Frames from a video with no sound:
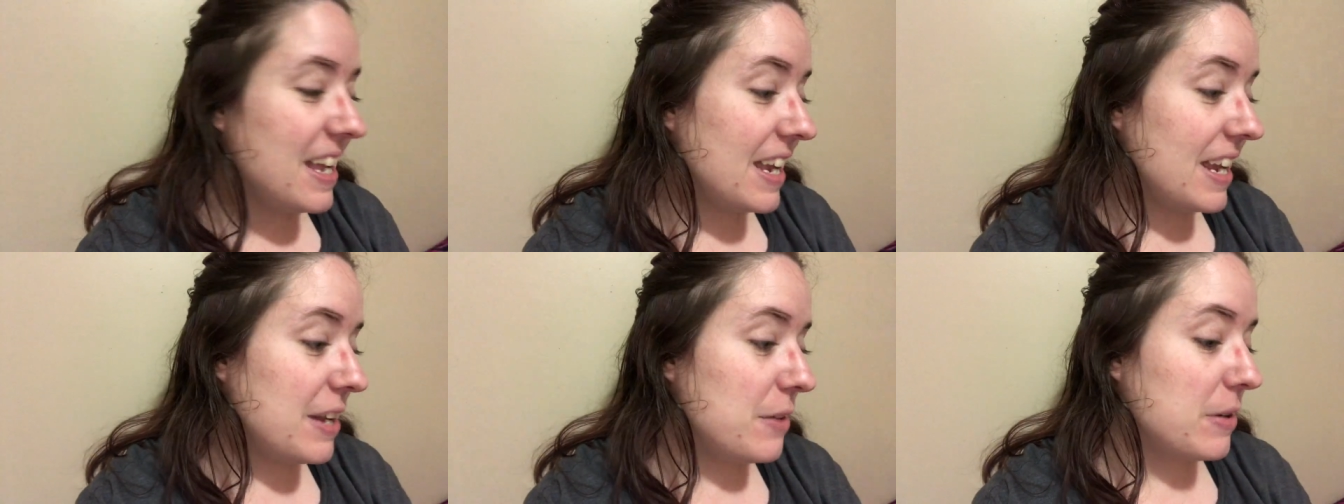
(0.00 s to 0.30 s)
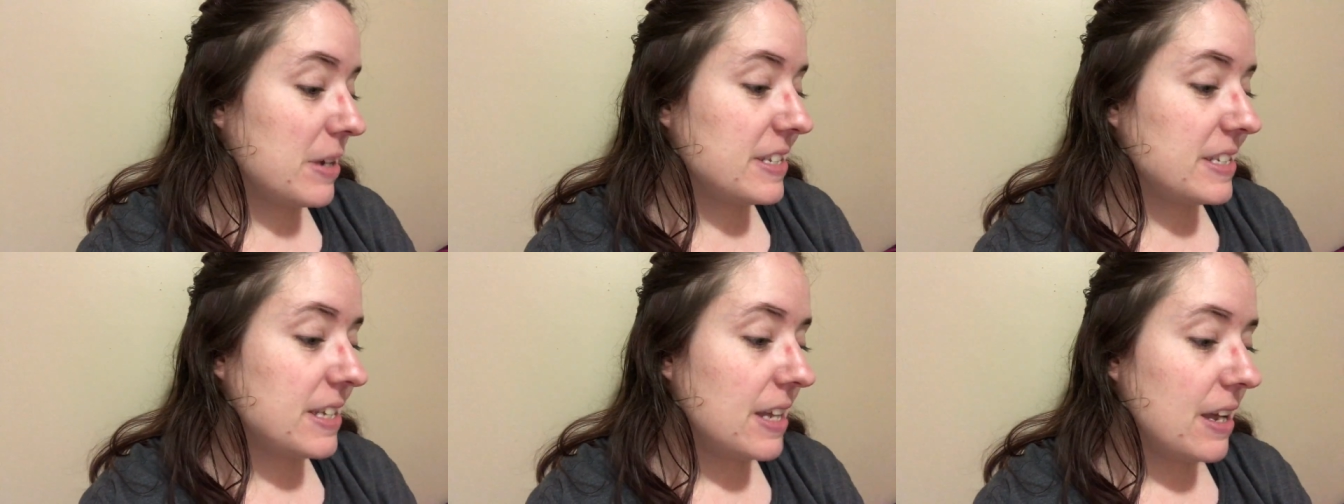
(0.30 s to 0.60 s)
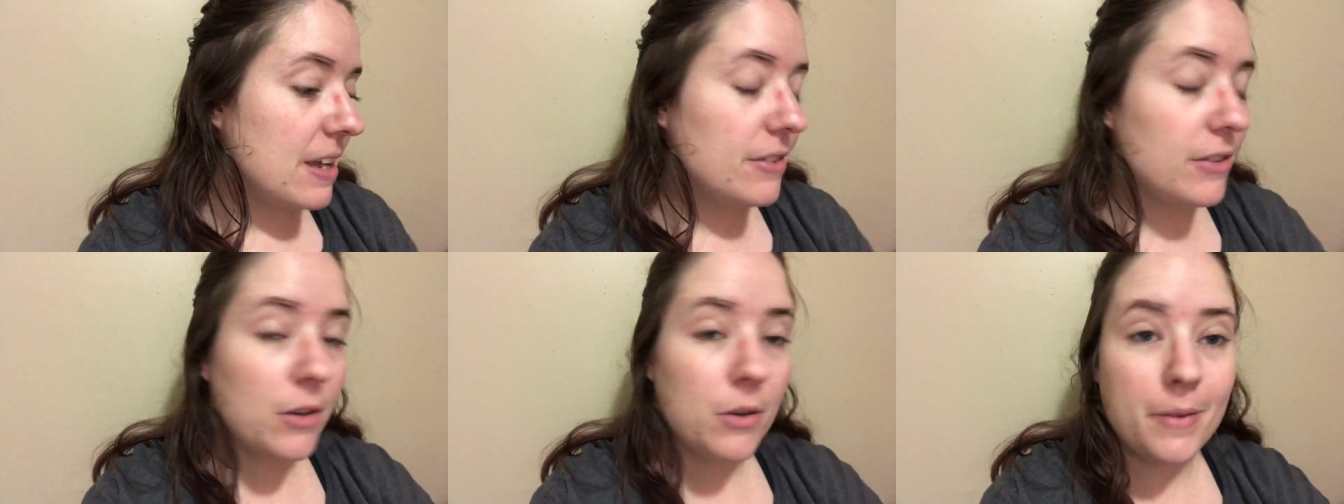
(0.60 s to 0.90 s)
Anyways,
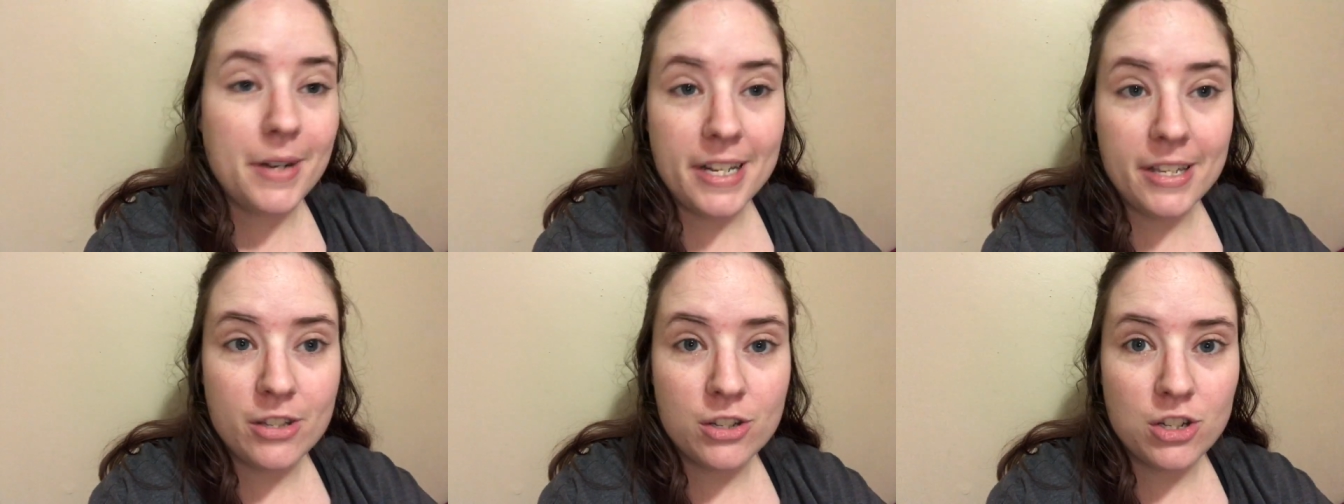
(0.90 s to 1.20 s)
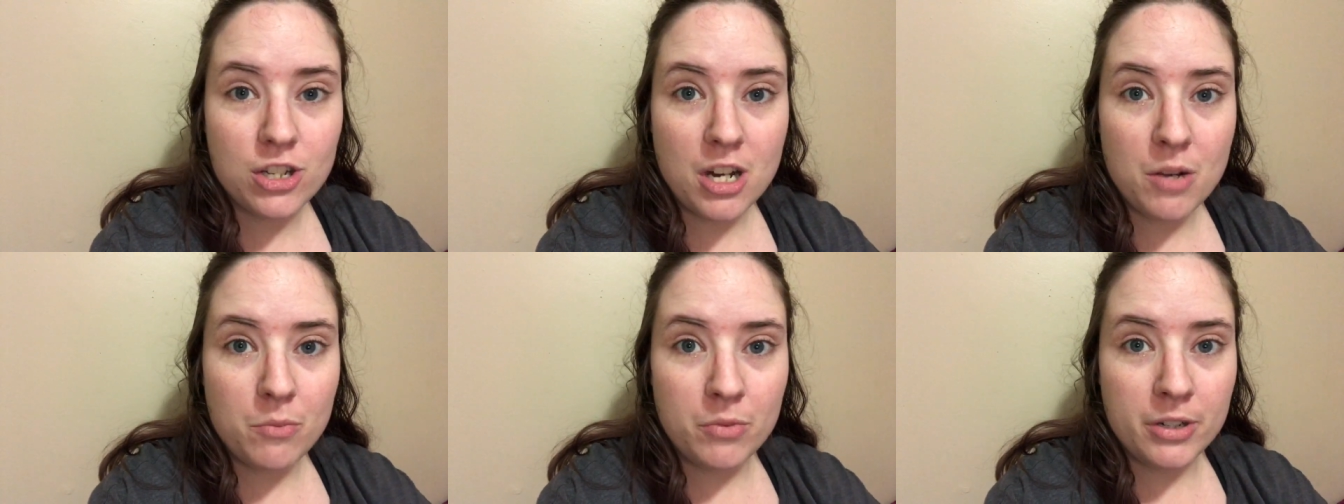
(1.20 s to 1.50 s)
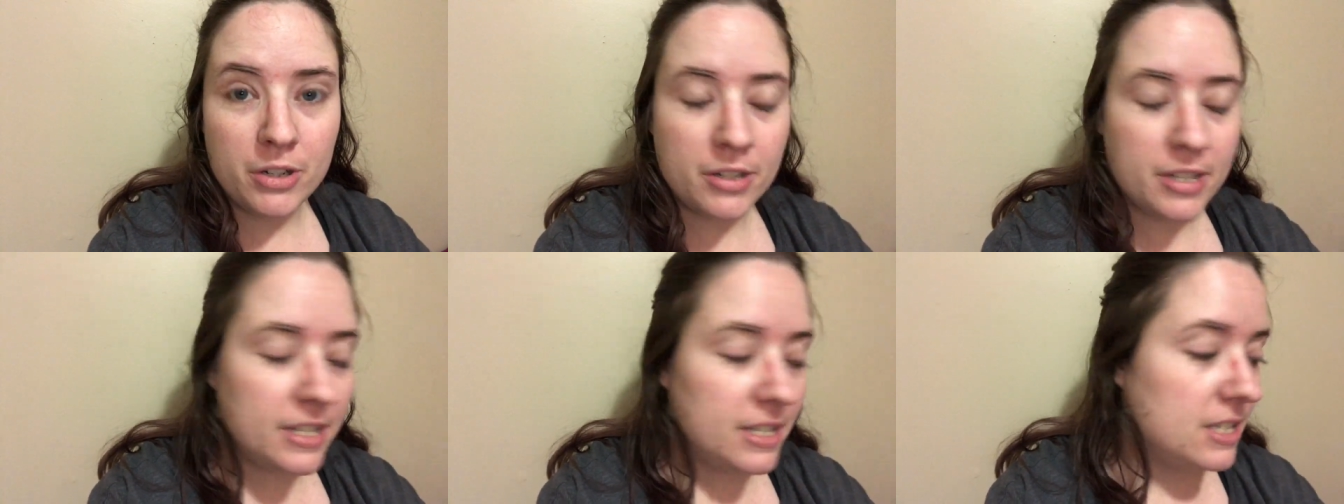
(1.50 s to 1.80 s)
they're already in the shop when
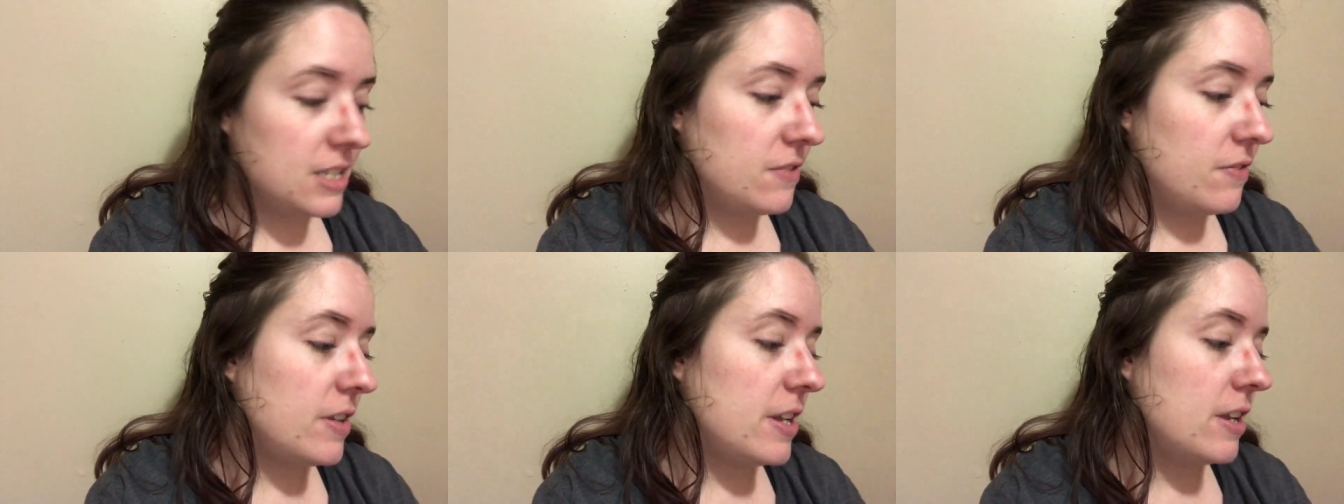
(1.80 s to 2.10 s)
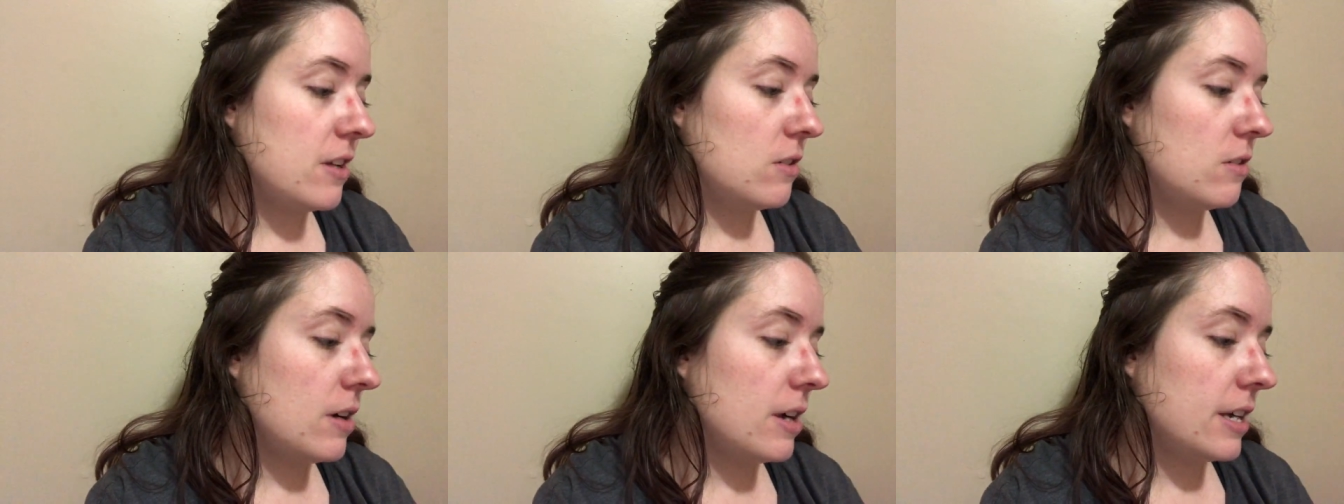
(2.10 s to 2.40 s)
you're seeing this video.